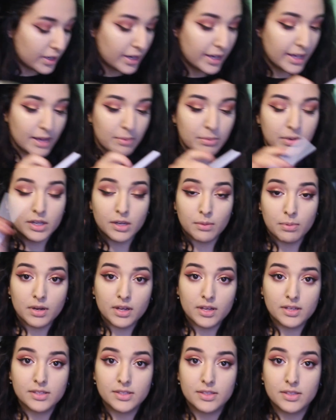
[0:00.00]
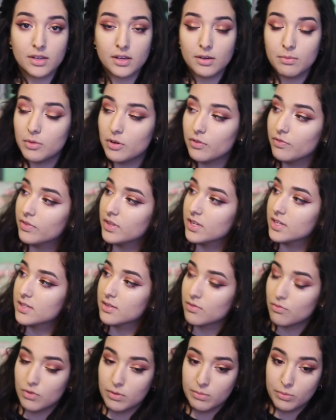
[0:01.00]
I am going to apply some of this
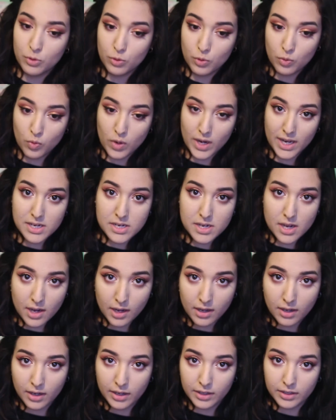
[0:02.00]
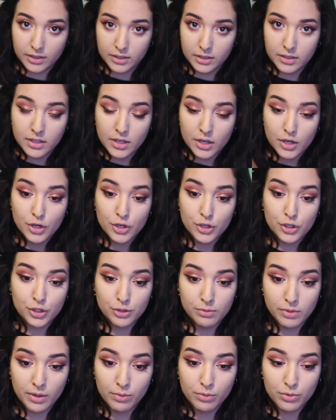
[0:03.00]
Rimmel white eyeliner
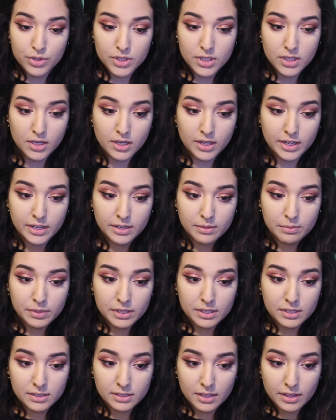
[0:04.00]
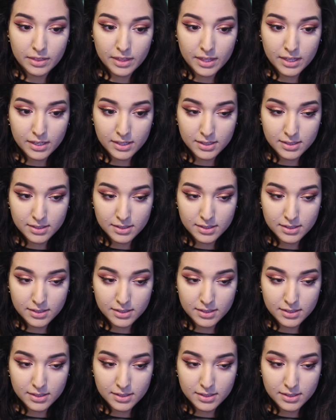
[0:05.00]
to my waterline because I think it's